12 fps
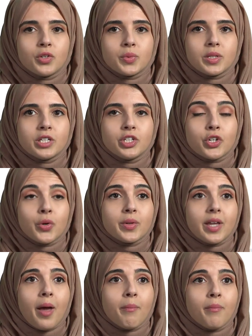you really don't
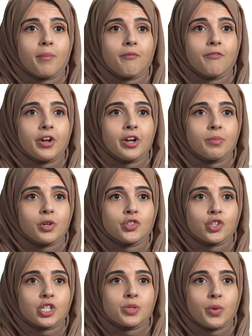get very
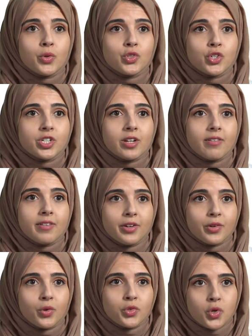much exposure to clinical